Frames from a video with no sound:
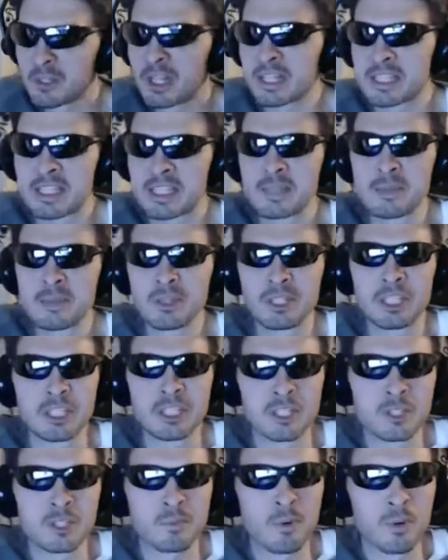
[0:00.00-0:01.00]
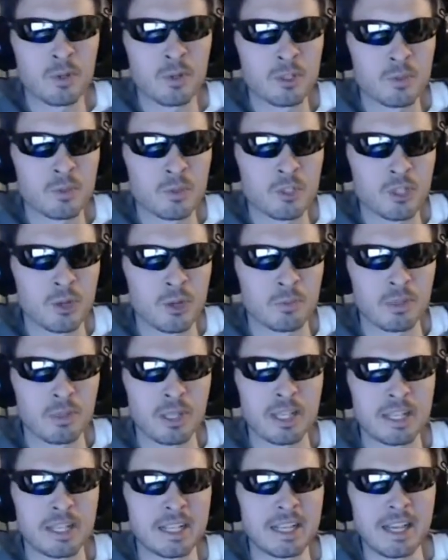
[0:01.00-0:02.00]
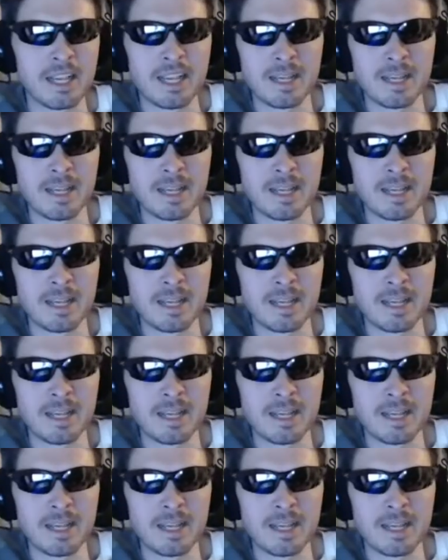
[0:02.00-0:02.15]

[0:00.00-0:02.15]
simulating sports. We're still playing a game